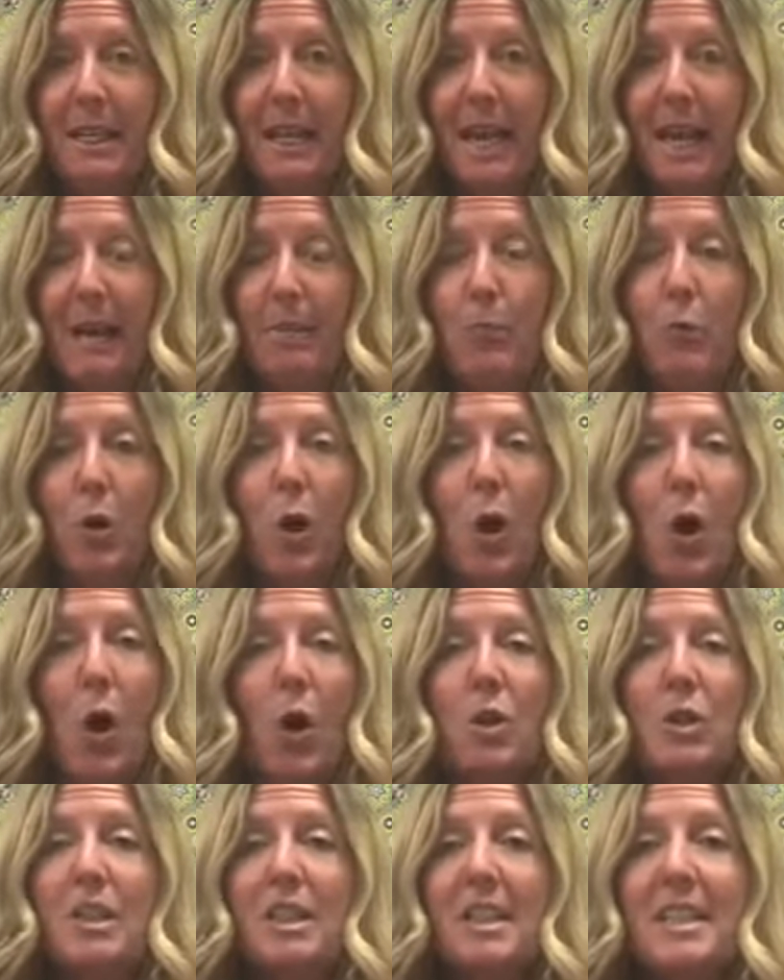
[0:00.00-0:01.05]
and we're
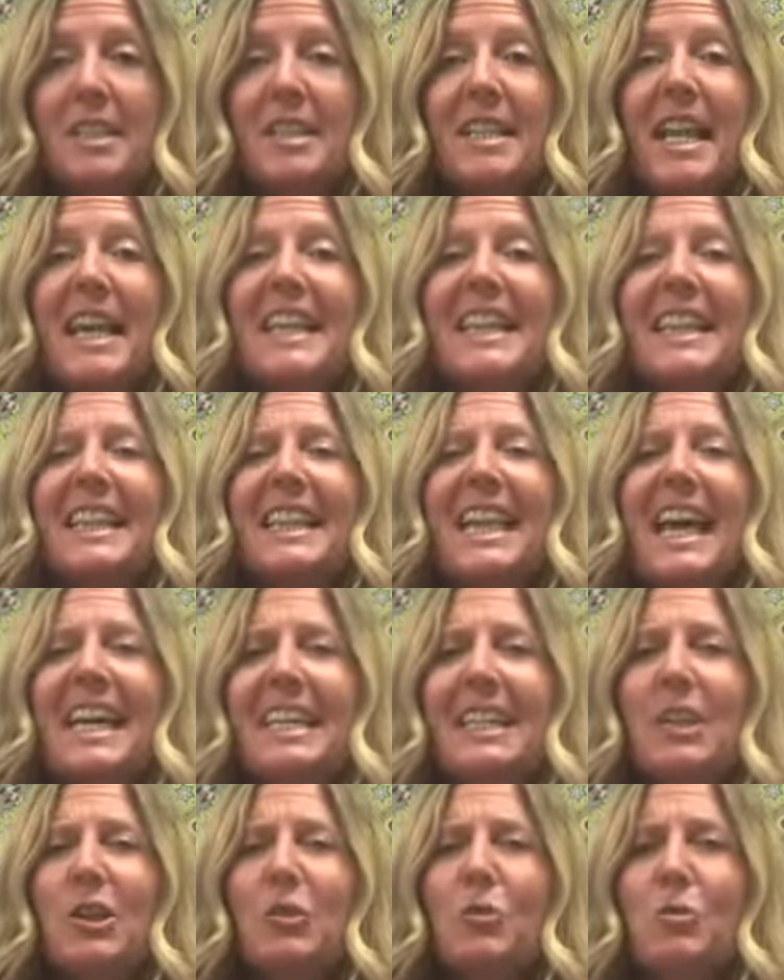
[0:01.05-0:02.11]
all going to say,
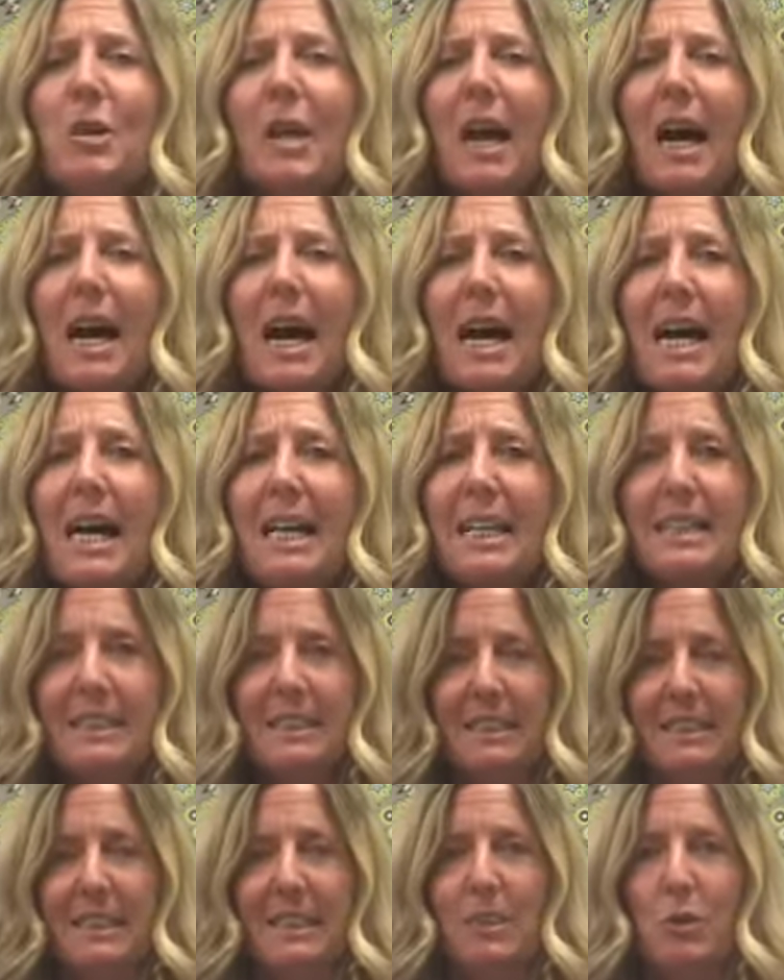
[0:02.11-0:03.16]
Thank you, God.
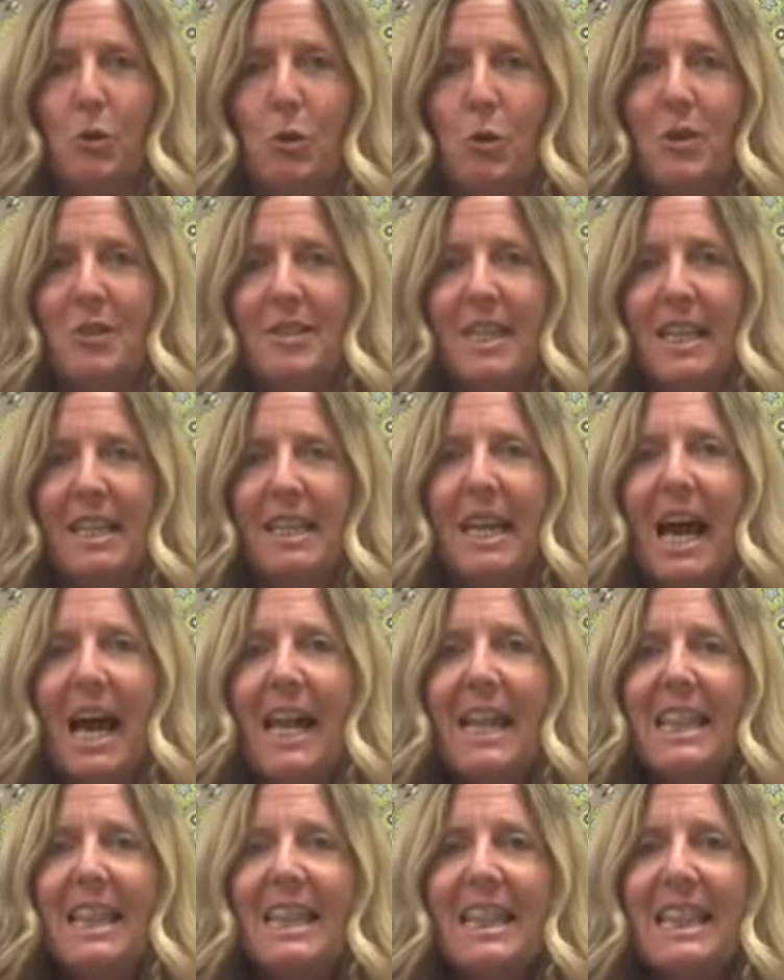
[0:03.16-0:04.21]
Can you all say that?
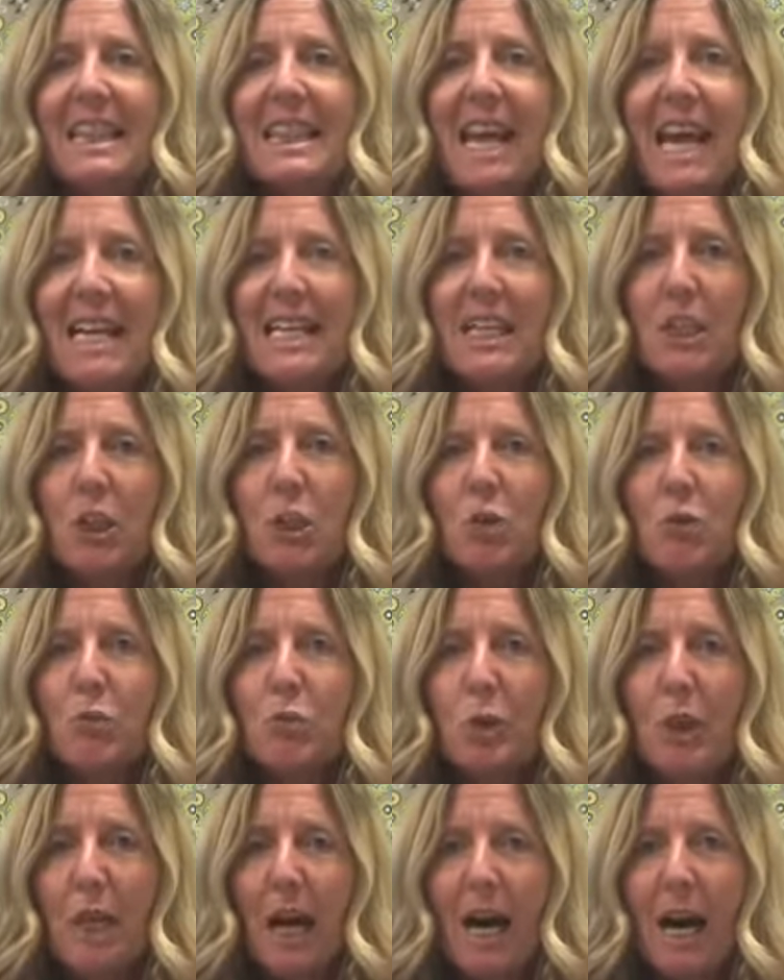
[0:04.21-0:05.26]
Thank you,
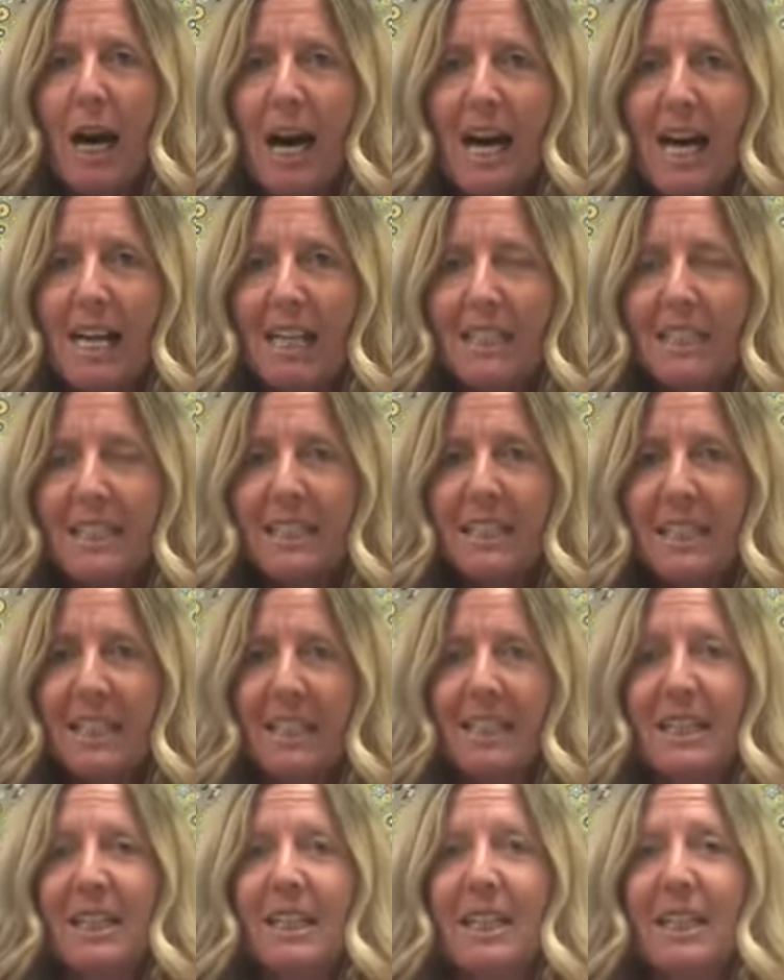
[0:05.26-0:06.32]
God,
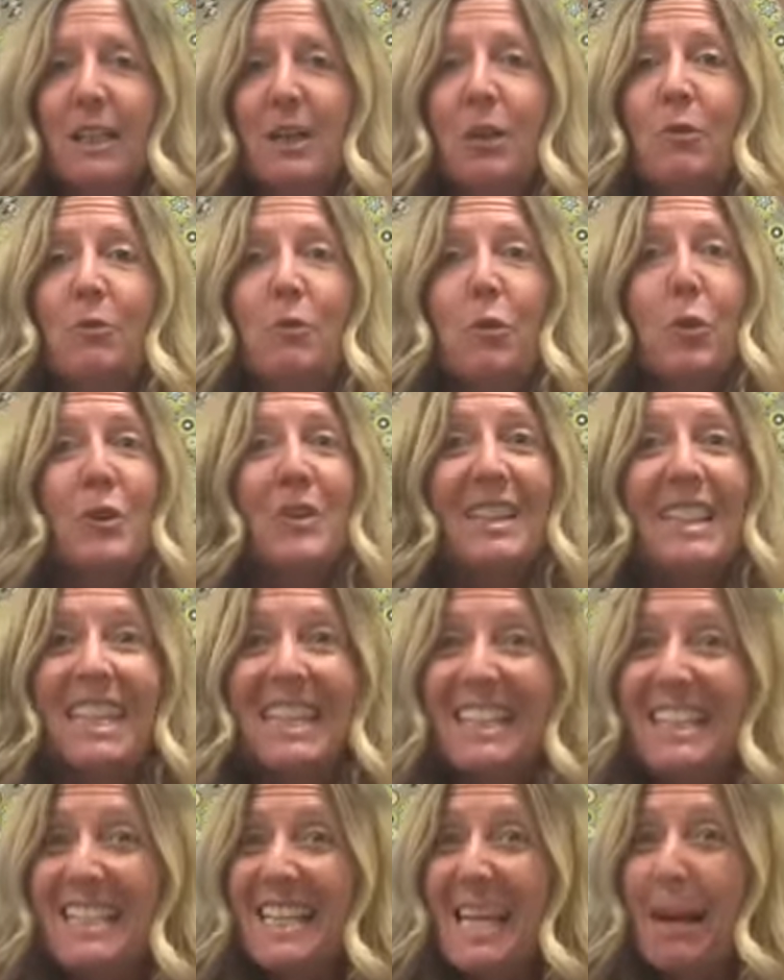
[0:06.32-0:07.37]
for
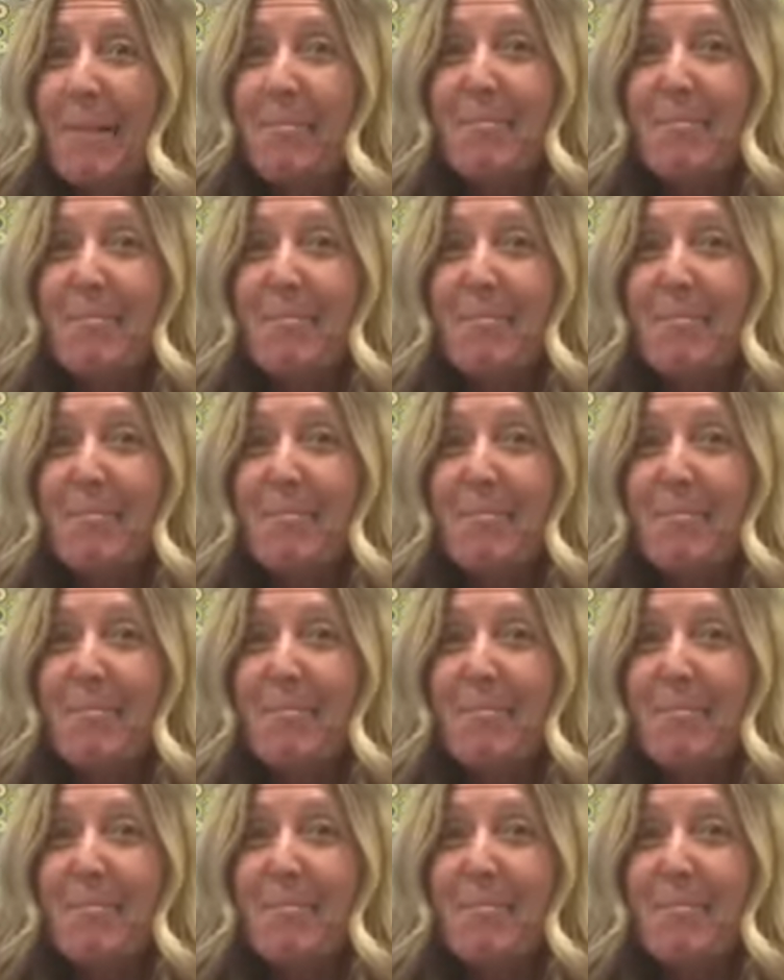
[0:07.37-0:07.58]
things that